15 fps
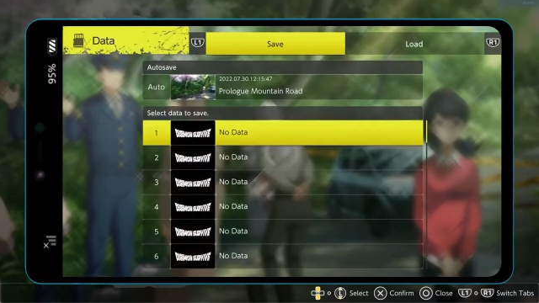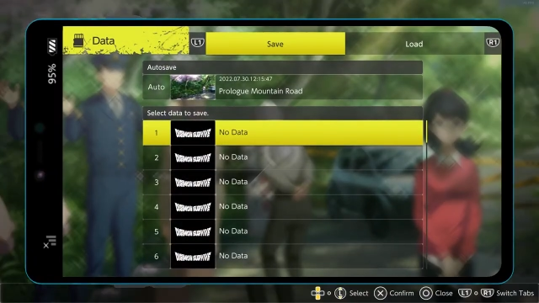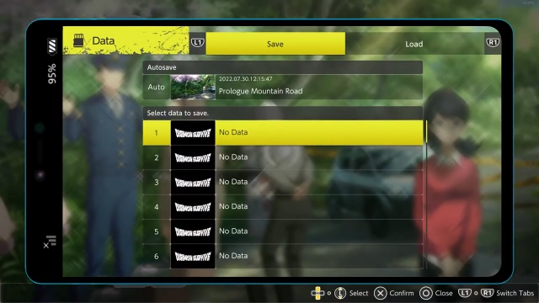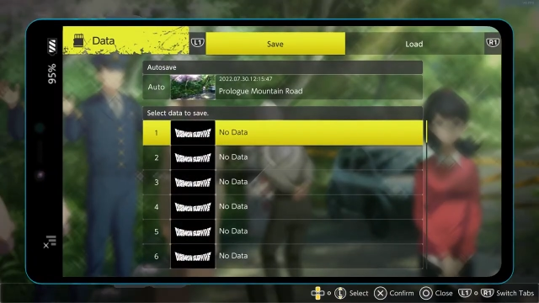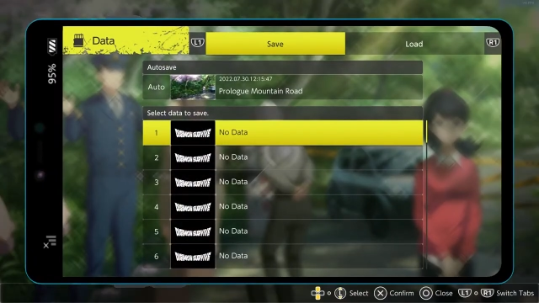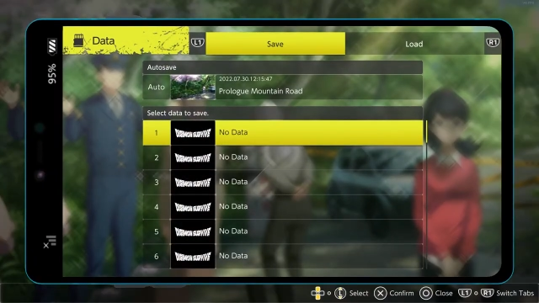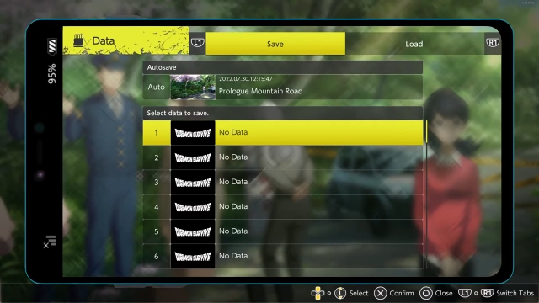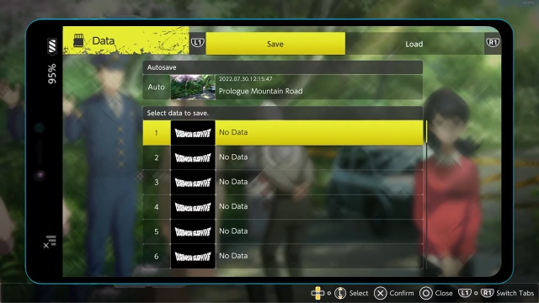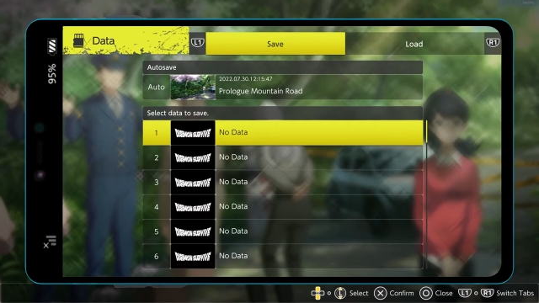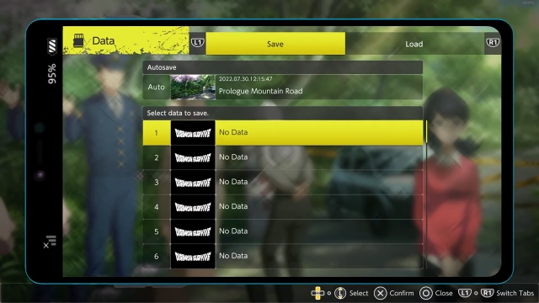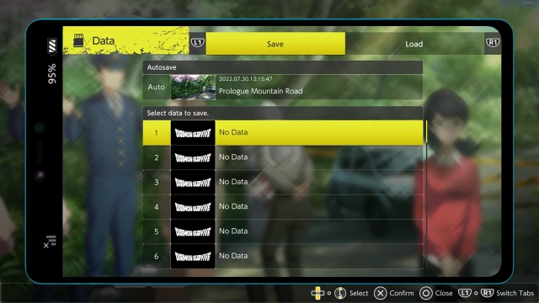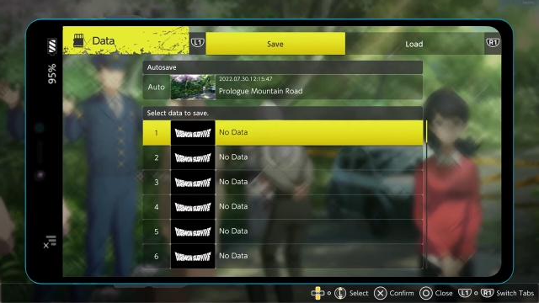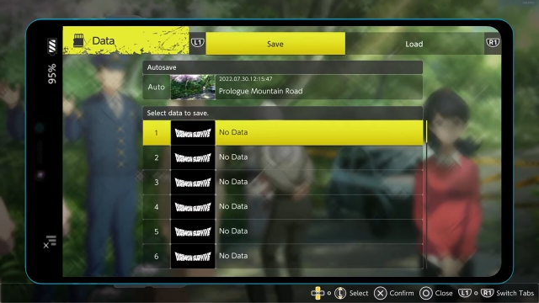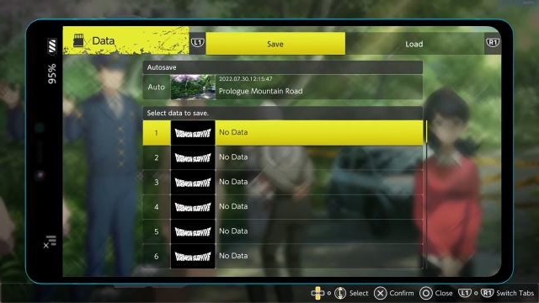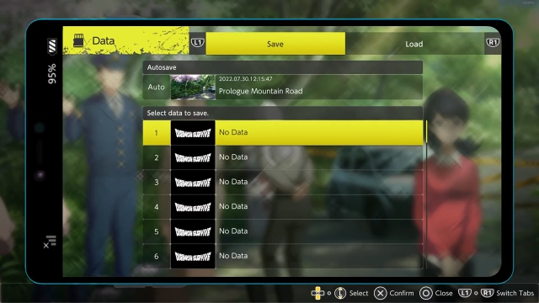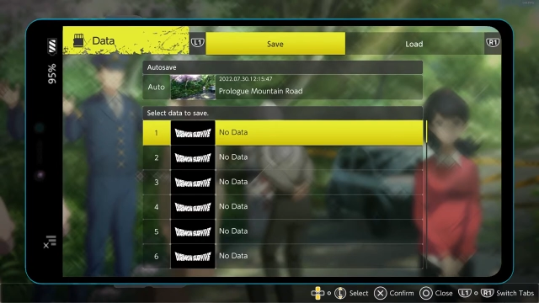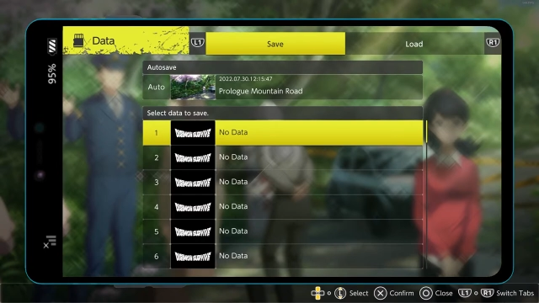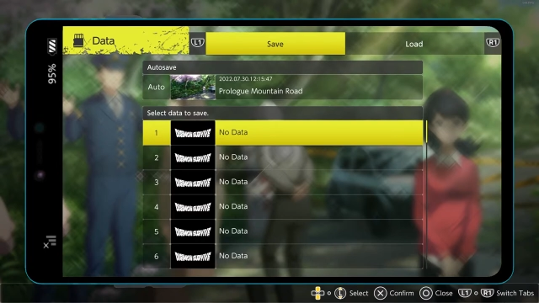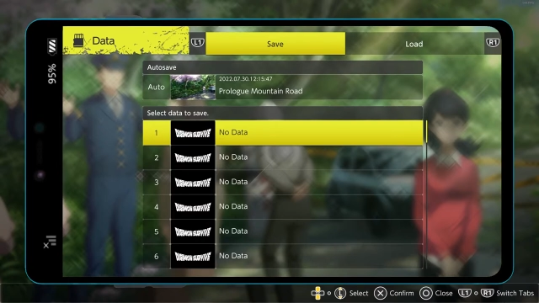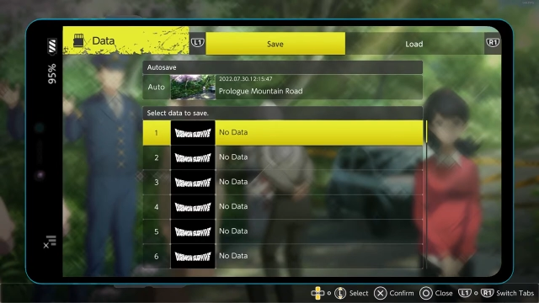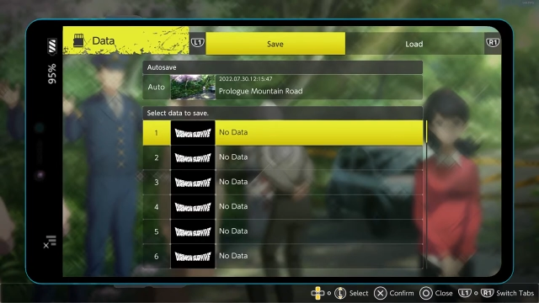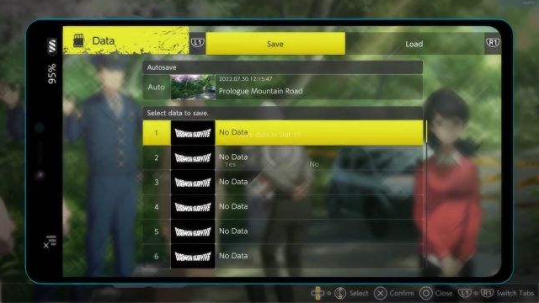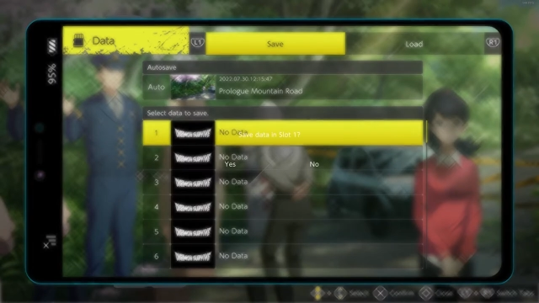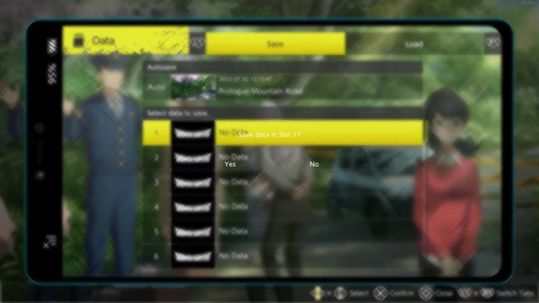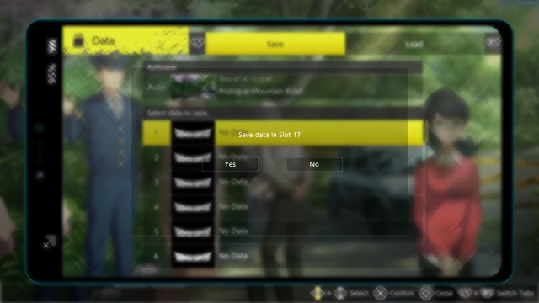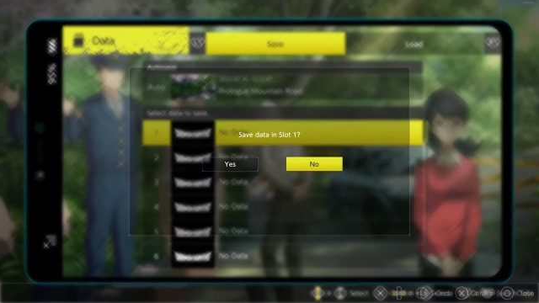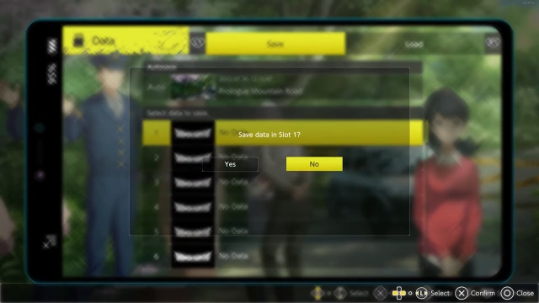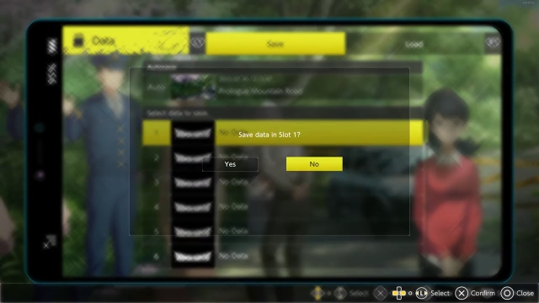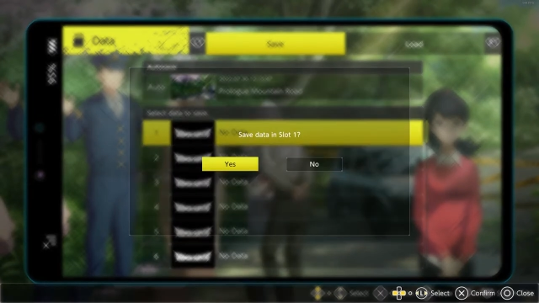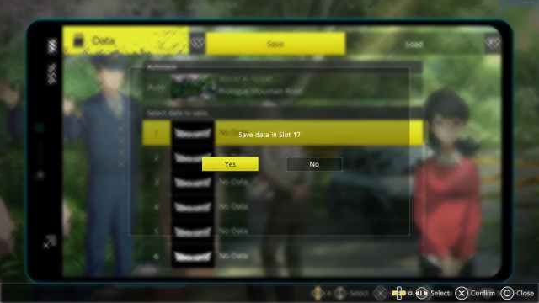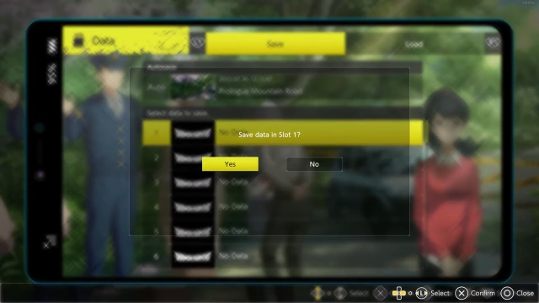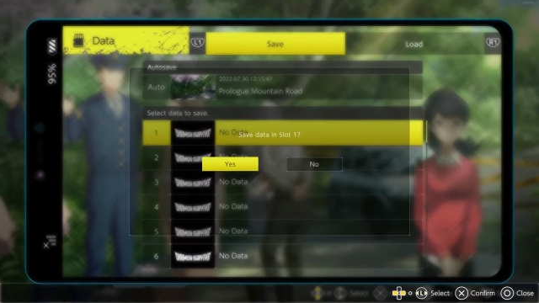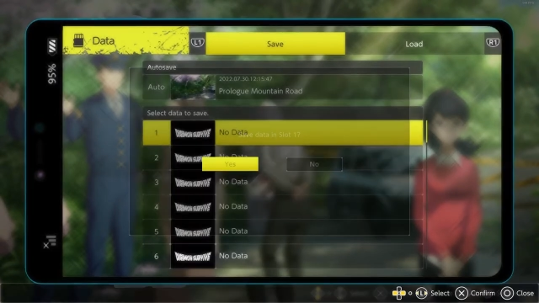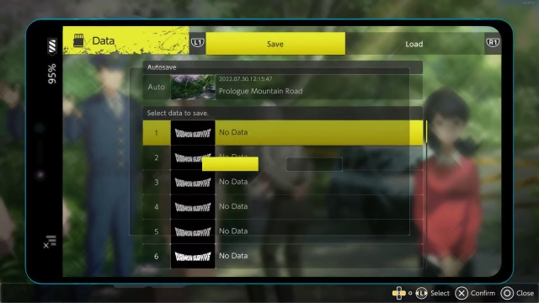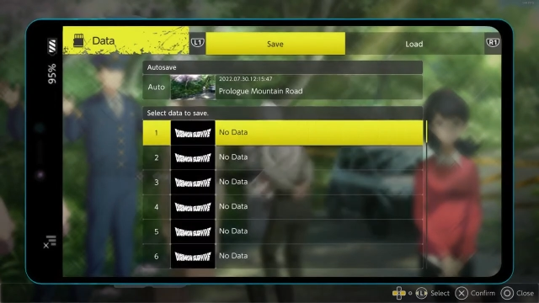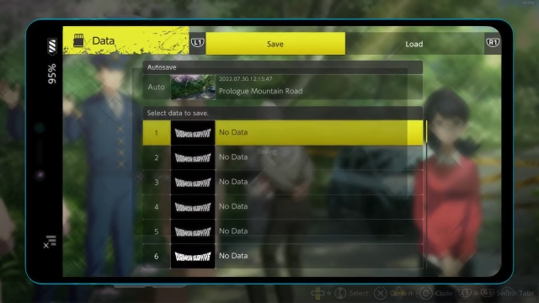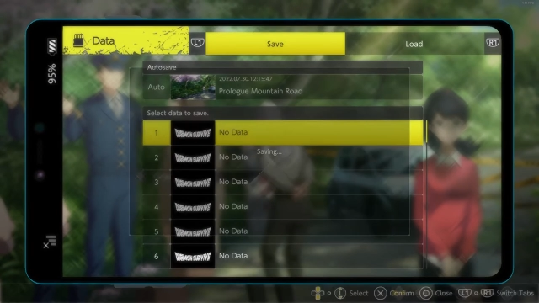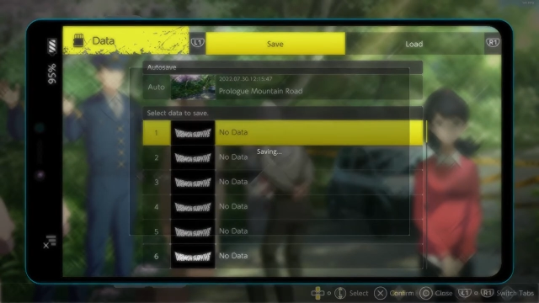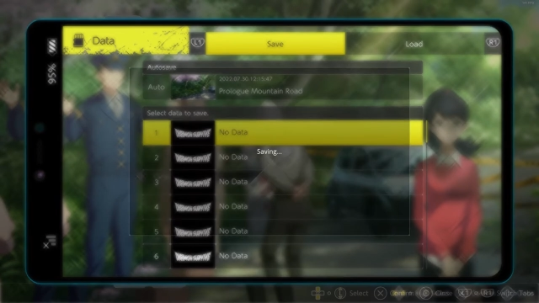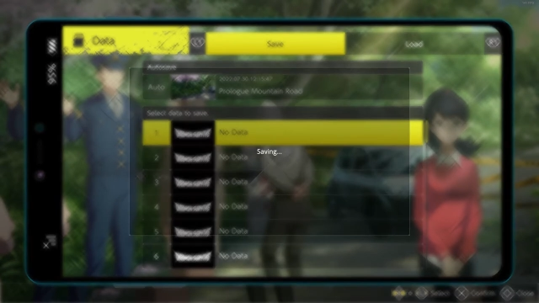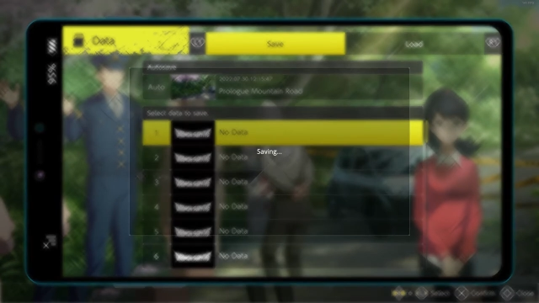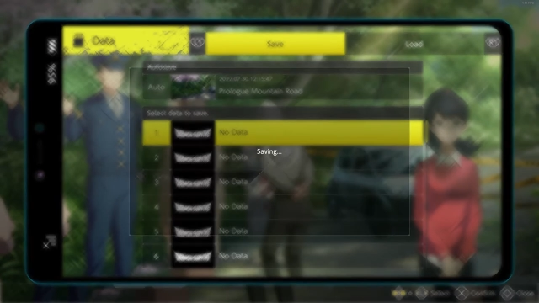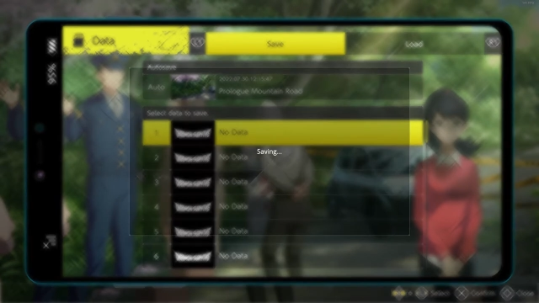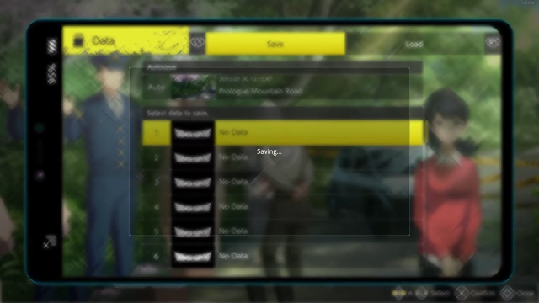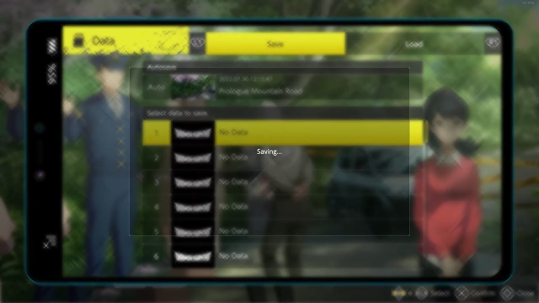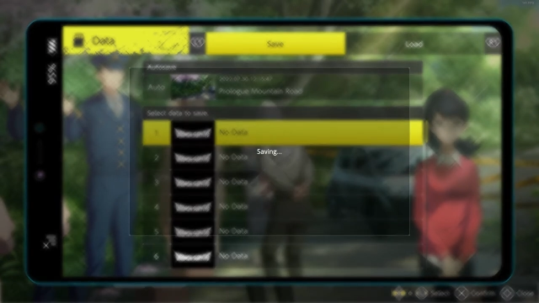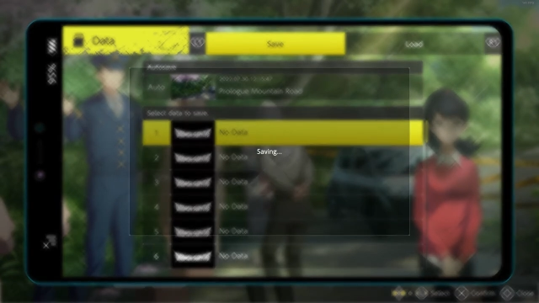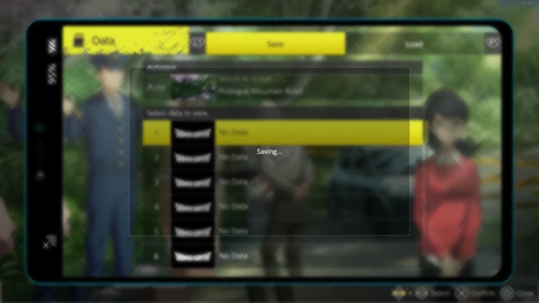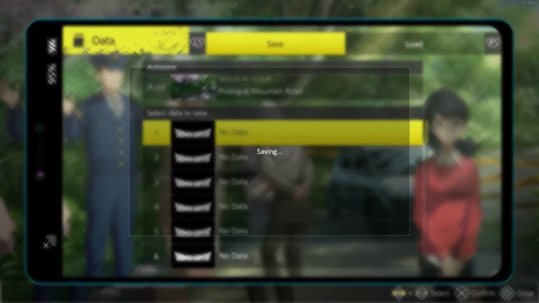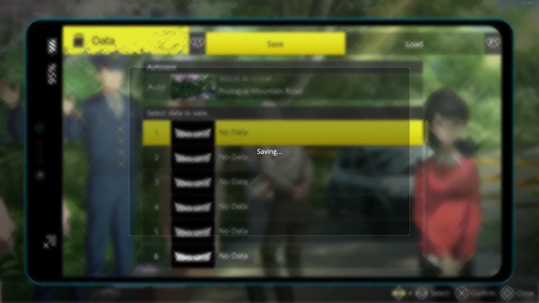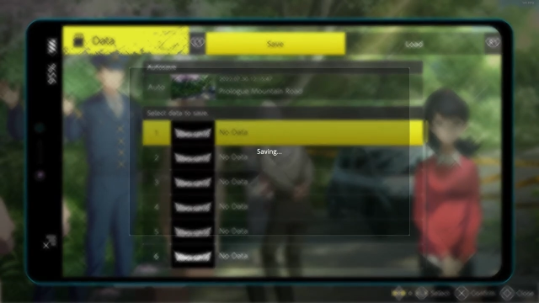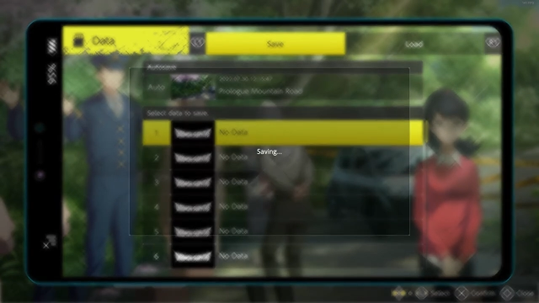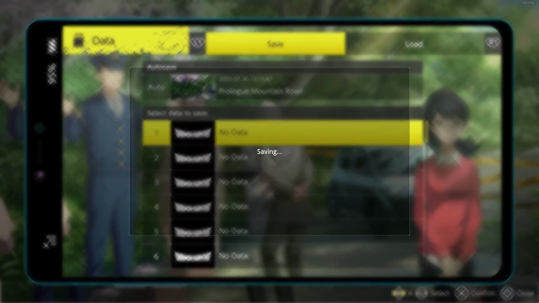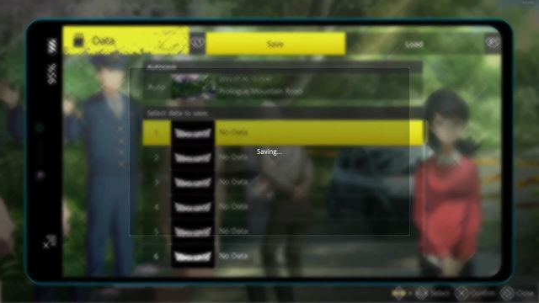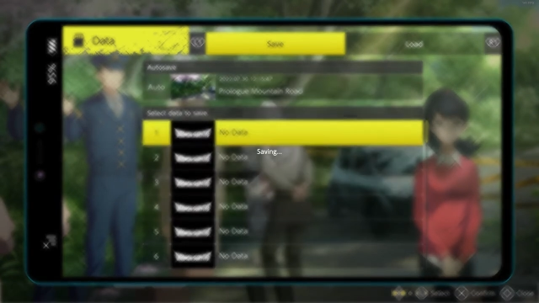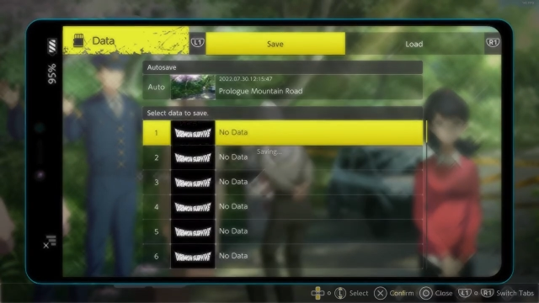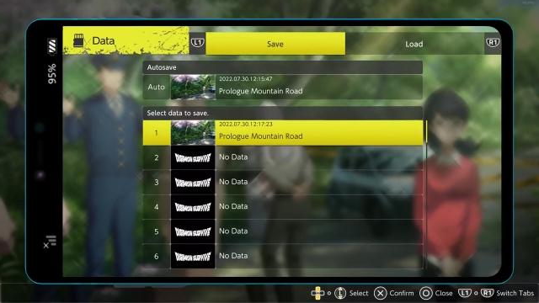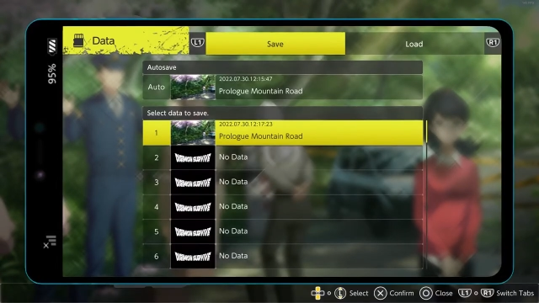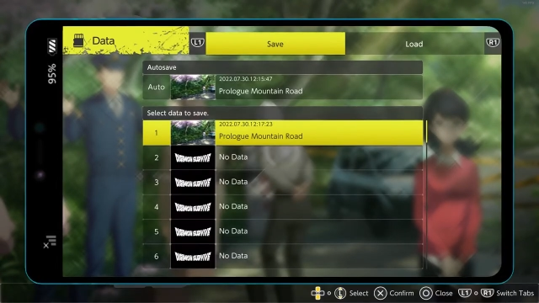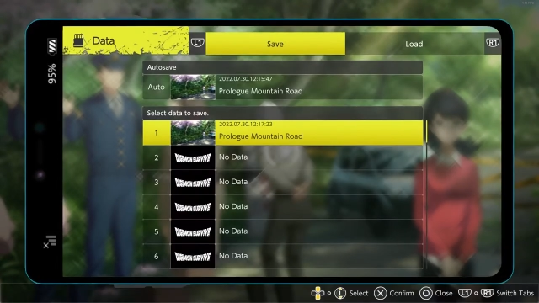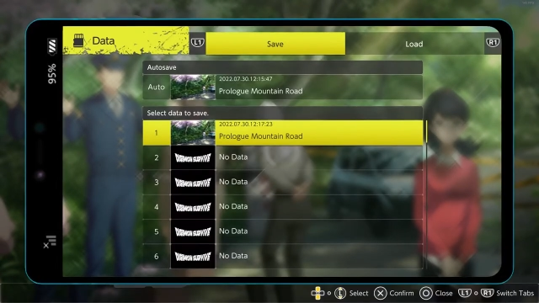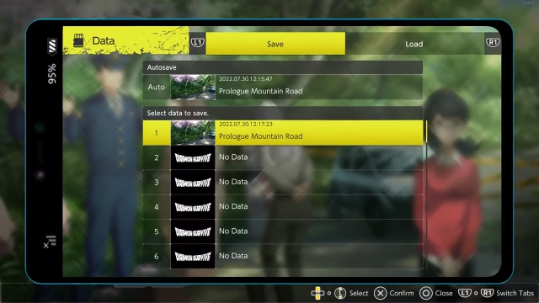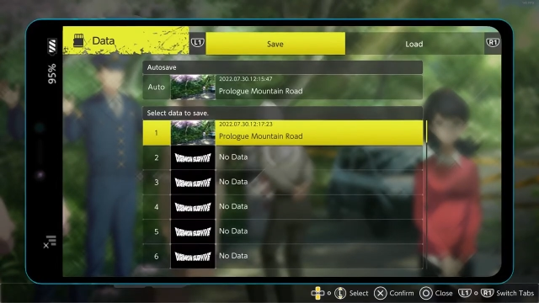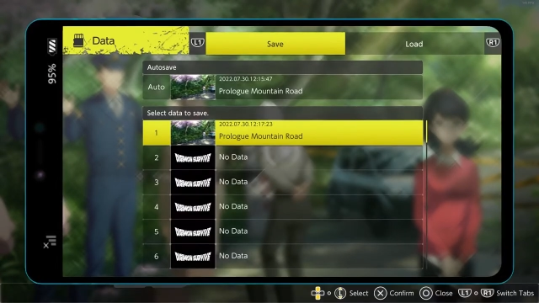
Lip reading: Nobody's mouth can be seen.